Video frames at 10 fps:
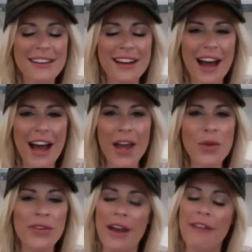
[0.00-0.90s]

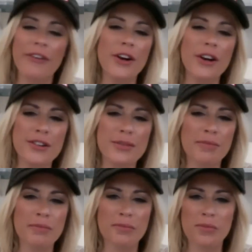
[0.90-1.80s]
I
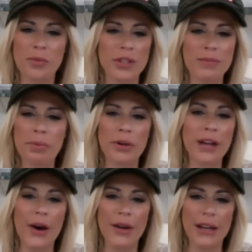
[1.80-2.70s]
never would put
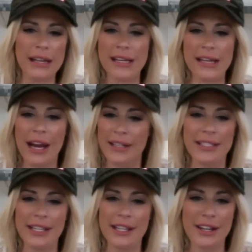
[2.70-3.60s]
out any
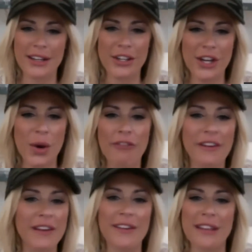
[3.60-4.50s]
idea, of
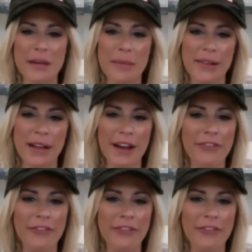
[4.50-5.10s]
anything in my life.